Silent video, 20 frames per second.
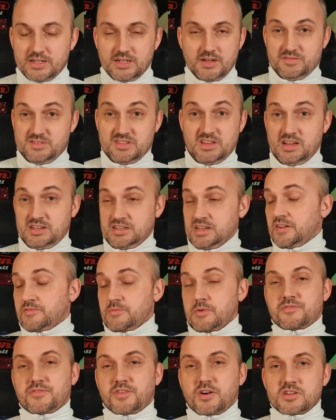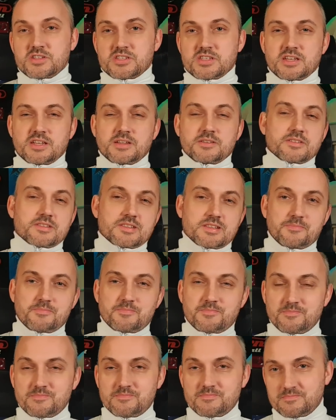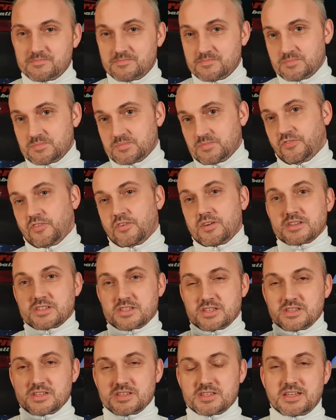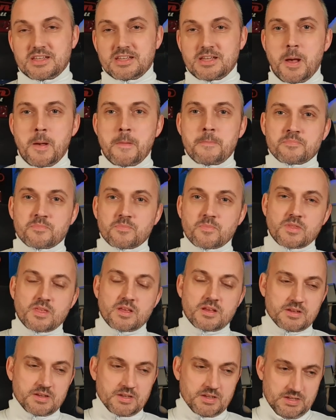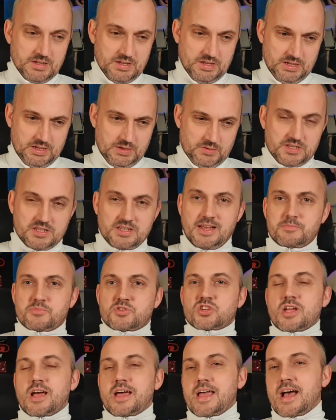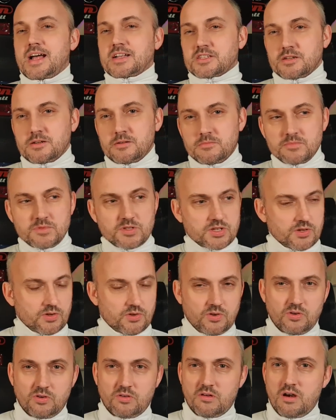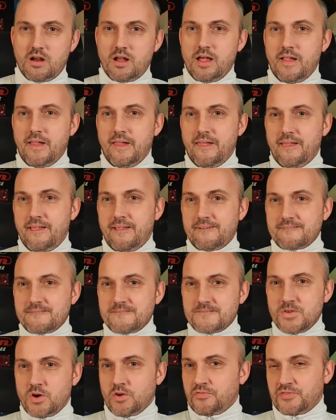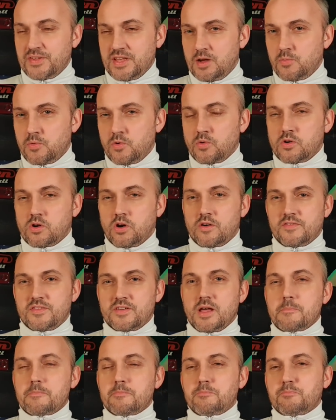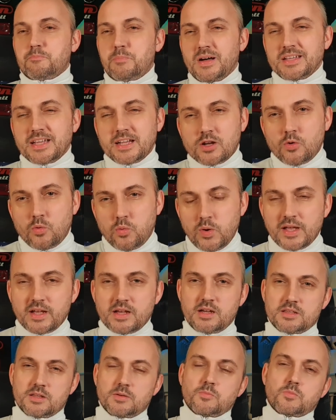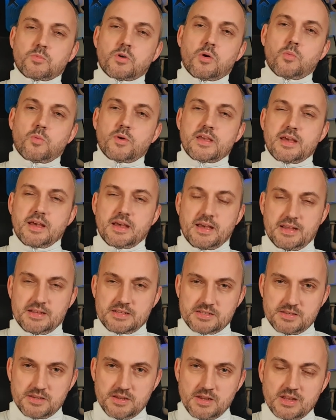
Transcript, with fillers: None, none of them are faster than, than for instance, the, um, what's his name, Che Adams or... Uh, or Theo Walcott, everything like, but they're quicker than what we had.